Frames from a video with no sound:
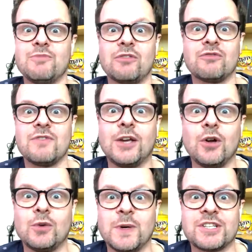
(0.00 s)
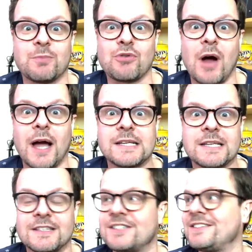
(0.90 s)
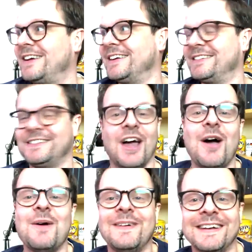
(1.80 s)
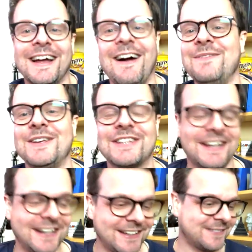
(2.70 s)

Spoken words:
not really good with surprises. I'm just kidding.